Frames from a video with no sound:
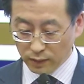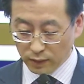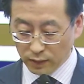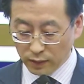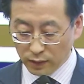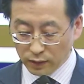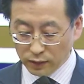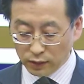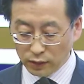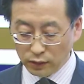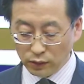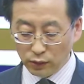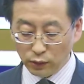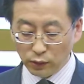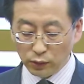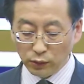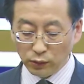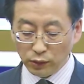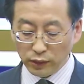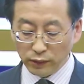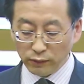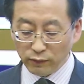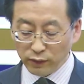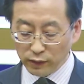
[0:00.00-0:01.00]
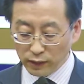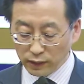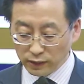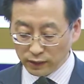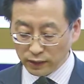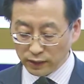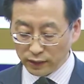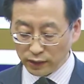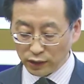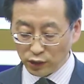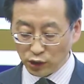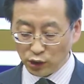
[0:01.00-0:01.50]
So
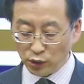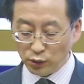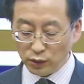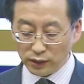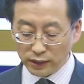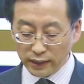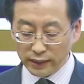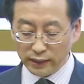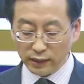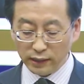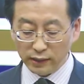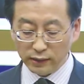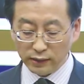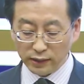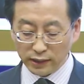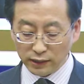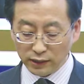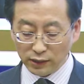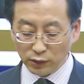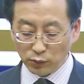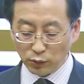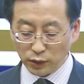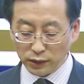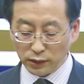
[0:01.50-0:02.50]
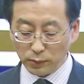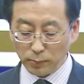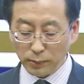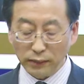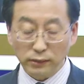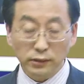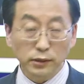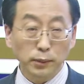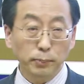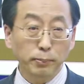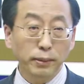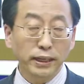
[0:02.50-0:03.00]
university should take this
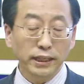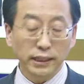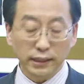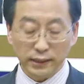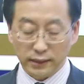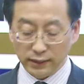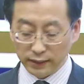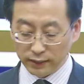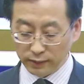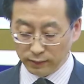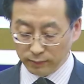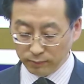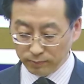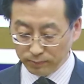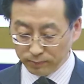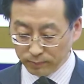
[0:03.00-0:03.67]
responsibility